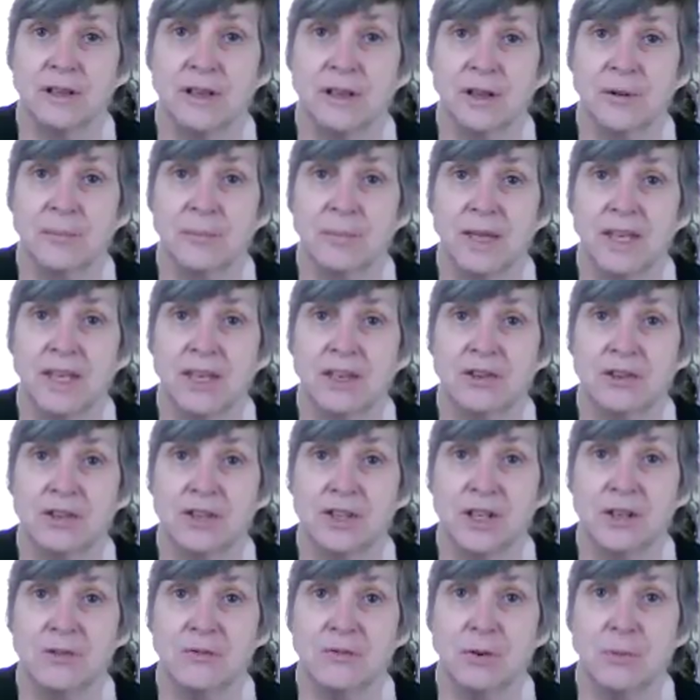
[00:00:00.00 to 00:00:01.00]
and make
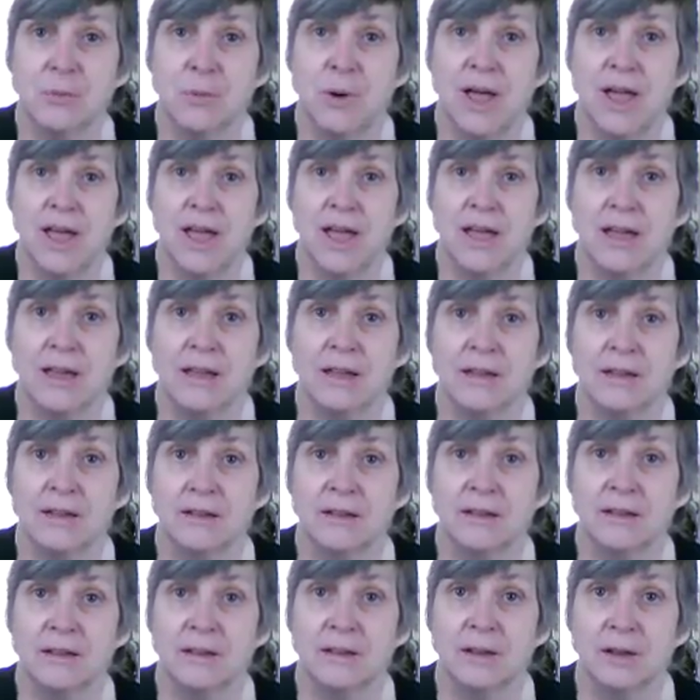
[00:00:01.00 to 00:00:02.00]
yourself aware
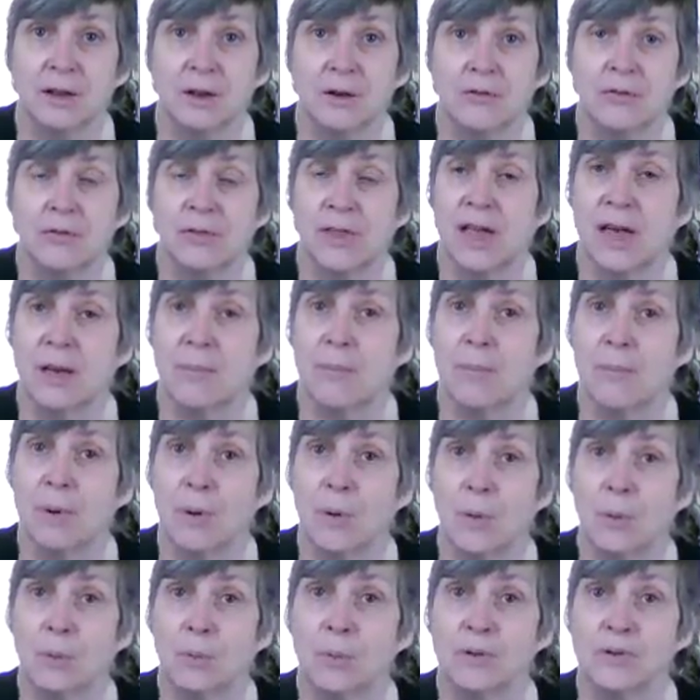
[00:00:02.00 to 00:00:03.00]
of that
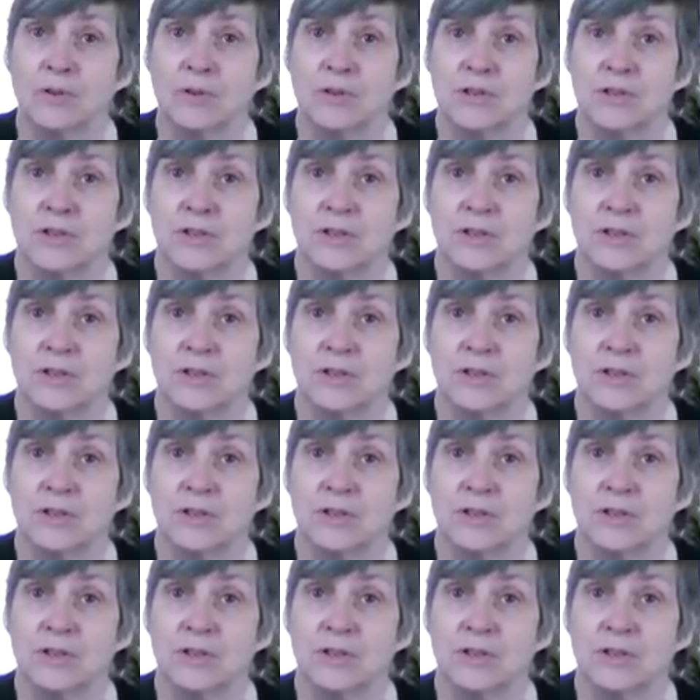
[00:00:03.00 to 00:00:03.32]
moment